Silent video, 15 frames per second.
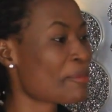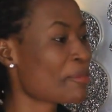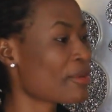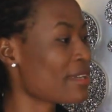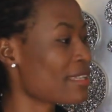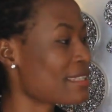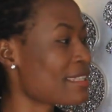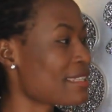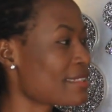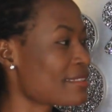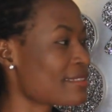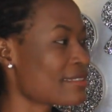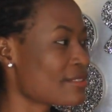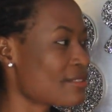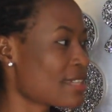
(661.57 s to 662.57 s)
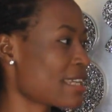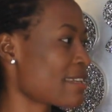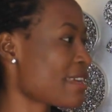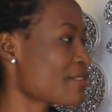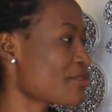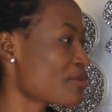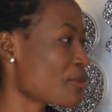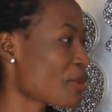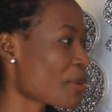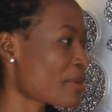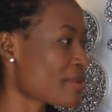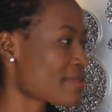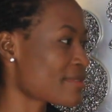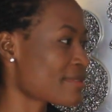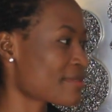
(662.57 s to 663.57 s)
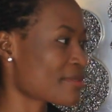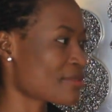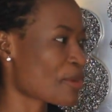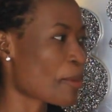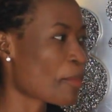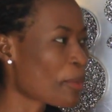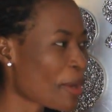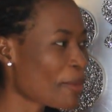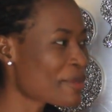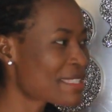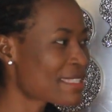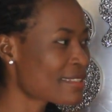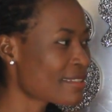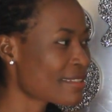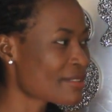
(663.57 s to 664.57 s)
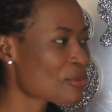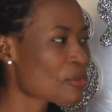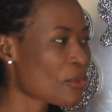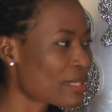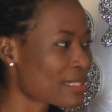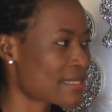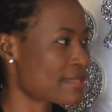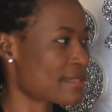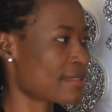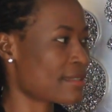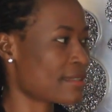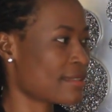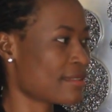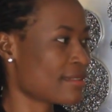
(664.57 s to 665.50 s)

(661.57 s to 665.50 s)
But China stores, you're promising us quality.